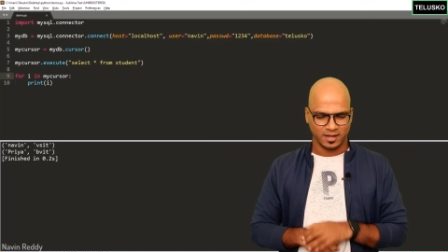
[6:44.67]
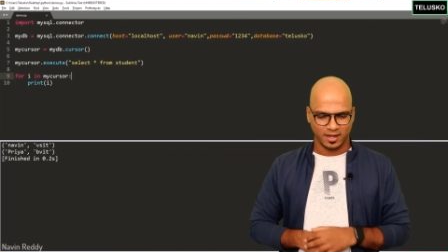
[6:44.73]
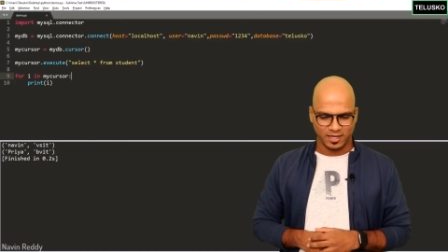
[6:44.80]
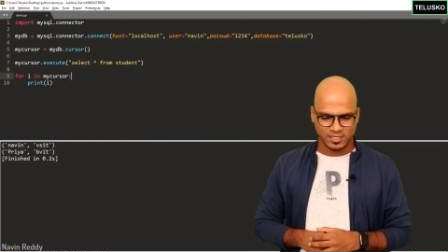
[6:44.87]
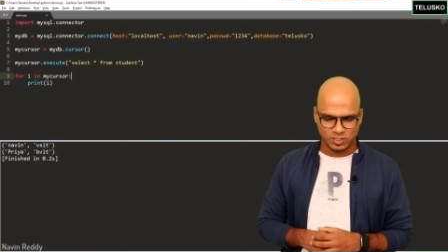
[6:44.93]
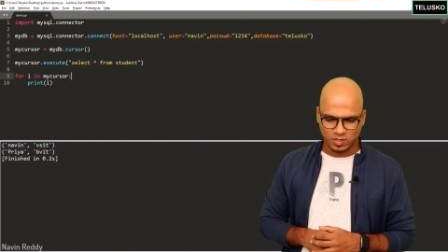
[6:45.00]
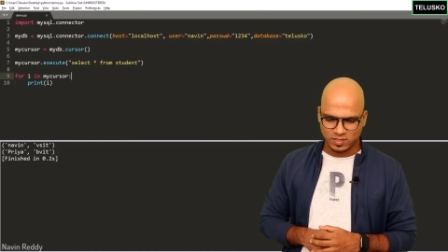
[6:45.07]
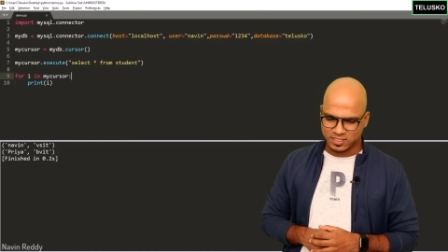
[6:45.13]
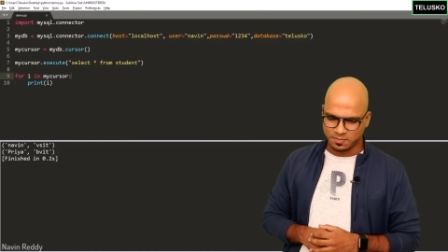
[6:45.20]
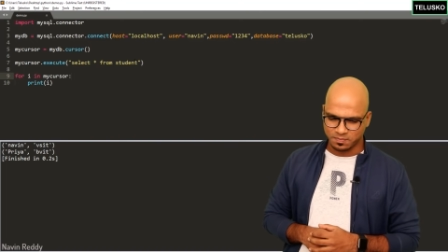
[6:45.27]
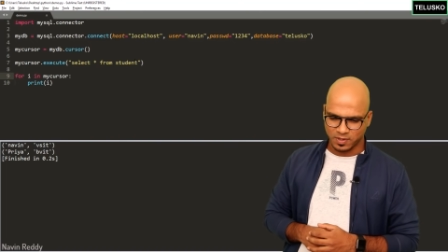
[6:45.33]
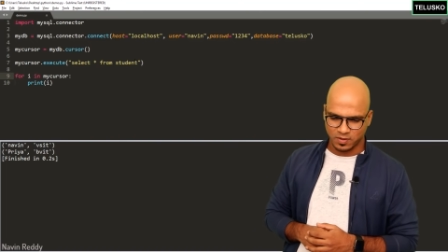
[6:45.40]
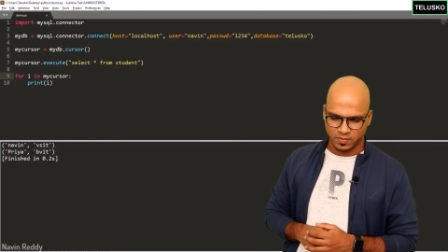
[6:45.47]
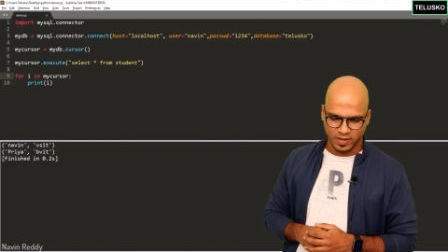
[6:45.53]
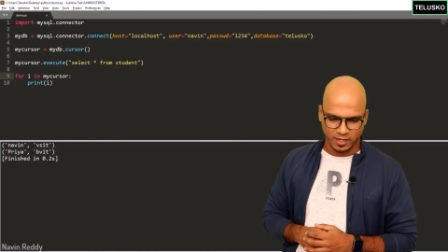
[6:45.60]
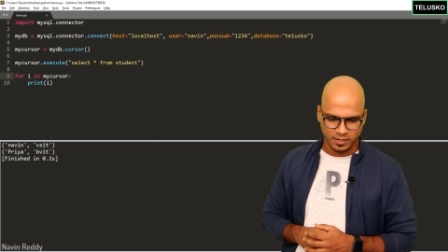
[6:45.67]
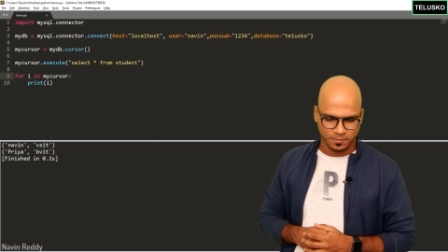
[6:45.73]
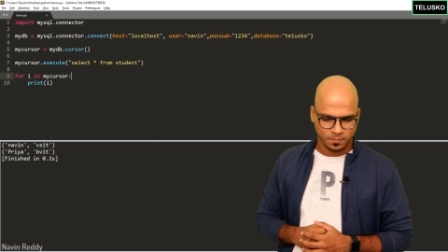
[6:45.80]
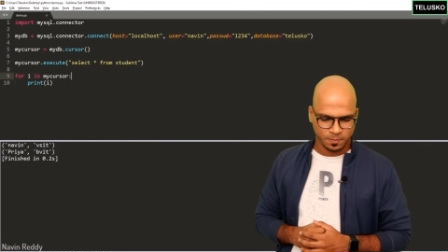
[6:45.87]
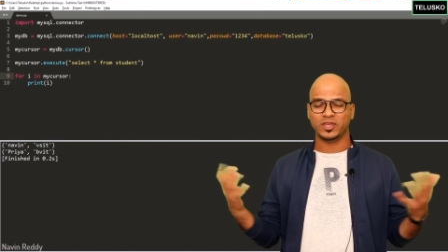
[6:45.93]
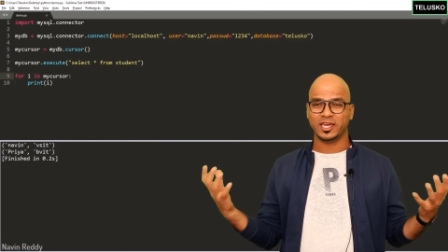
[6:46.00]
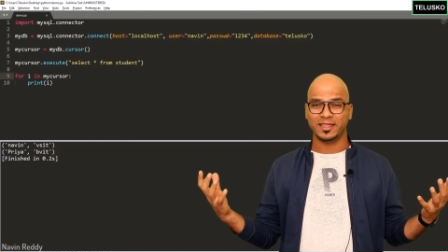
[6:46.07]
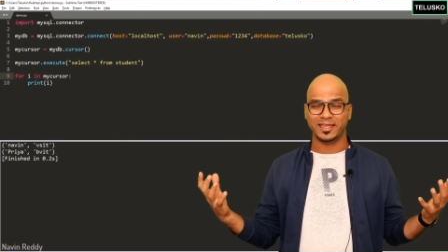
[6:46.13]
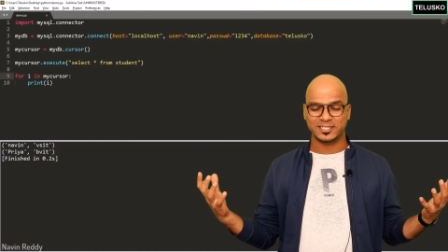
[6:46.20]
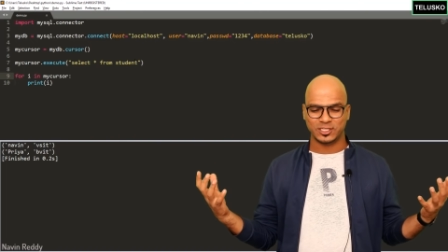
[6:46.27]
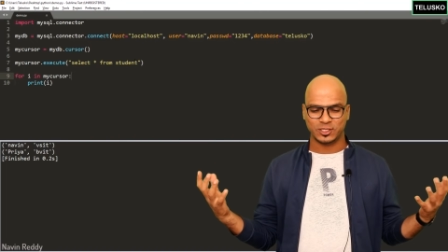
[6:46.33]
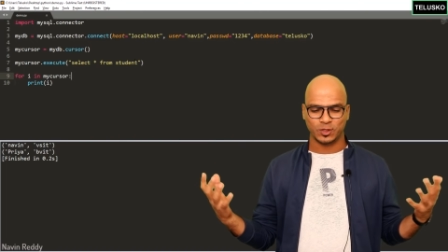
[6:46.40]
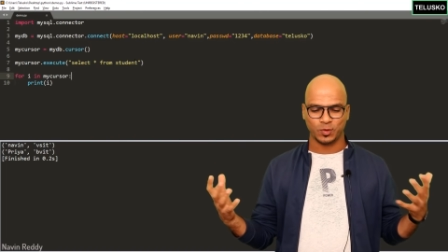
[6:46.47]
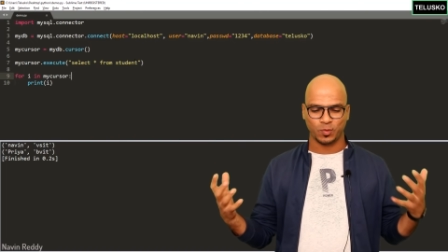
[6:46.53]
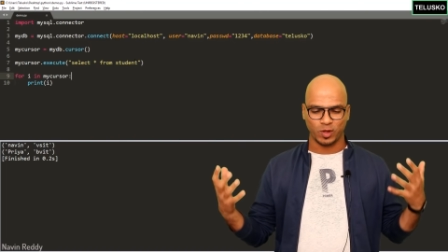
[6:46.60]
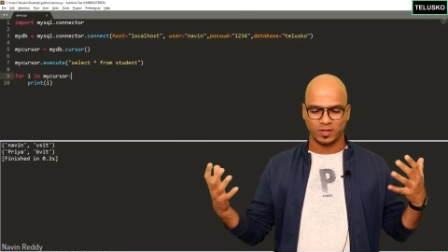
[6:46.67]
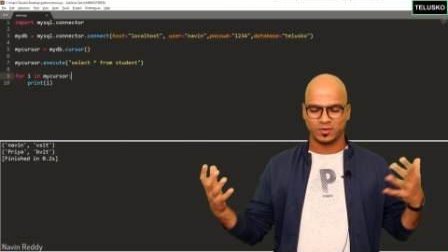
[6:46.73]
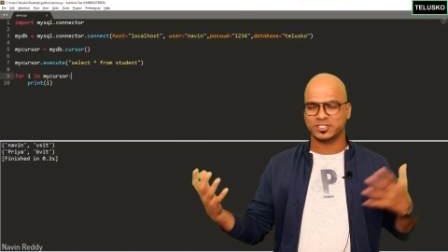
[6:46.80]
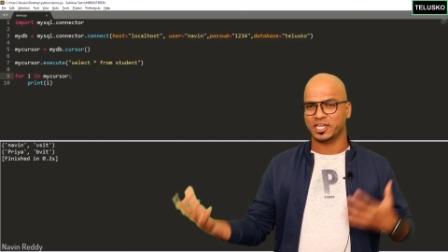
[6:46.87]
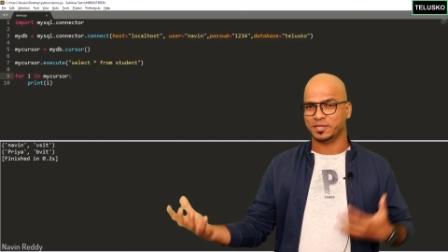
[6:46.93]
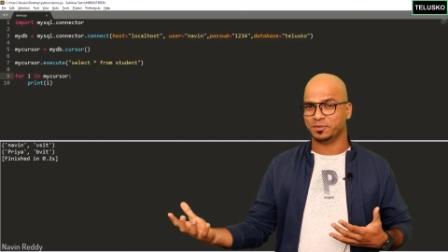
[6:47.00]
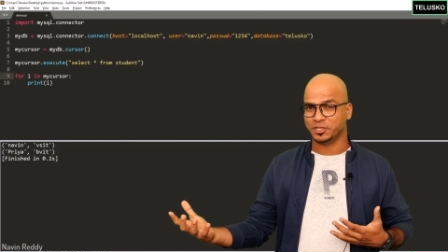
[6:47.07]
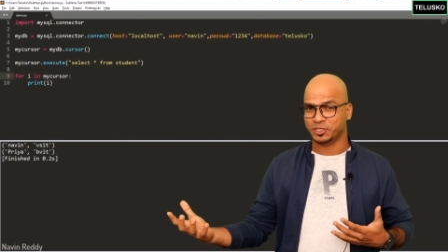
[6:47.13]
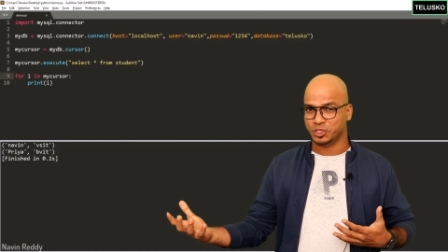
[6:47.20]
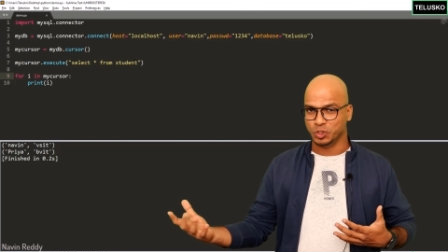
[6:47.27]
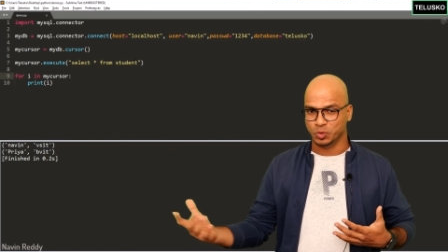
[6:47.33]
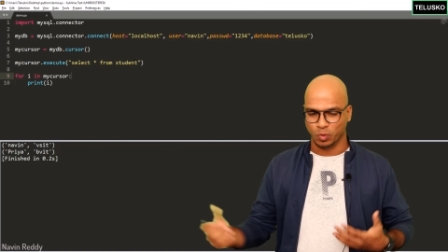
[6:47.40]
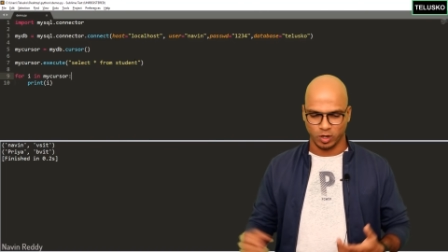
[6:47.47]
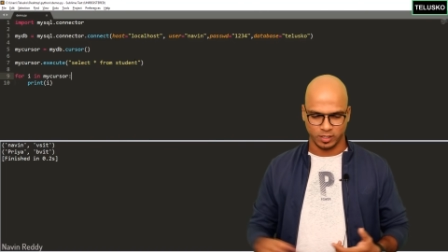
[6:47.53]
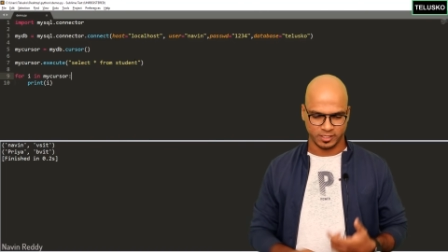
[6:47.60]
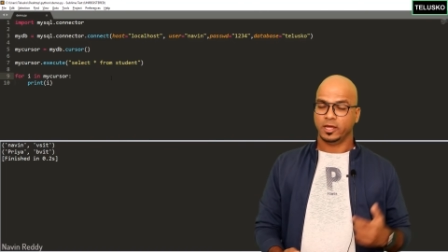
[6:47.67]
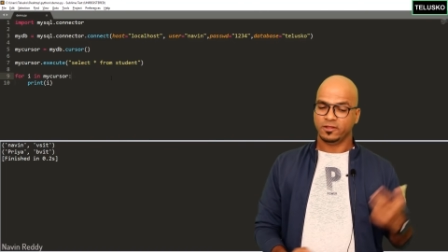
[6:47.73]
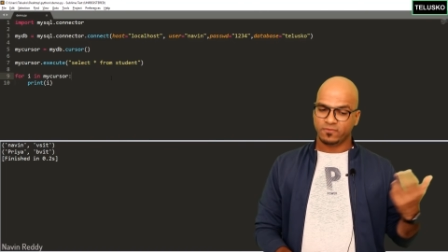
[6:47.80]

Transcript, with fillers: It's so simple, right? You can execute whatever statement you want.